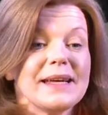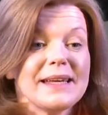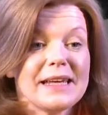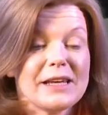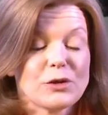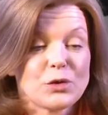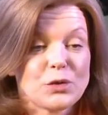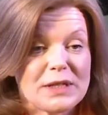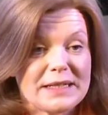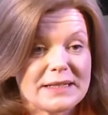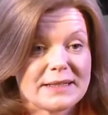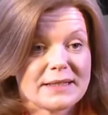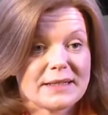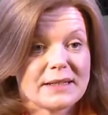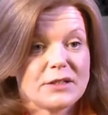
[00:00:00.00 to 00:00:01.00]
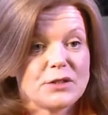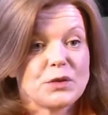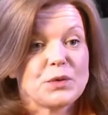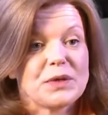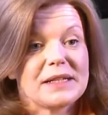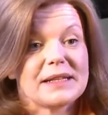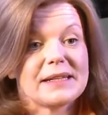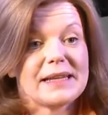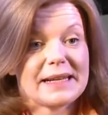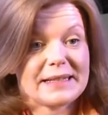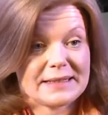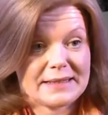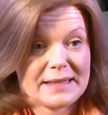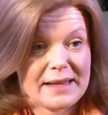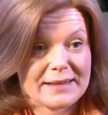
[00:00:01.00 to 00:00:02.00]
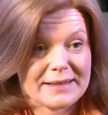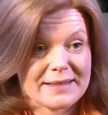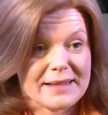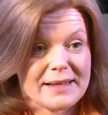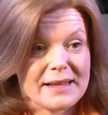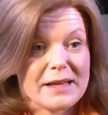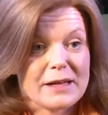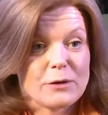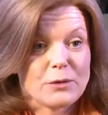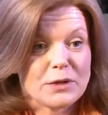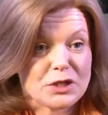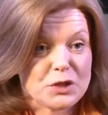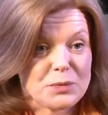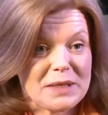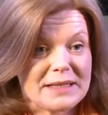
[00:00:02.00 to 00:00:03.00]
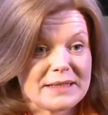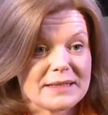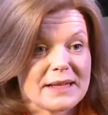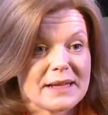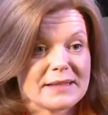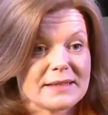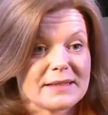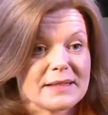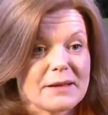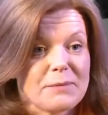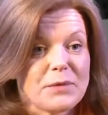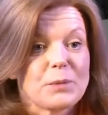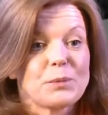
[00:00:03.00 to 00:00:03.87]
increase during the next years, which means that the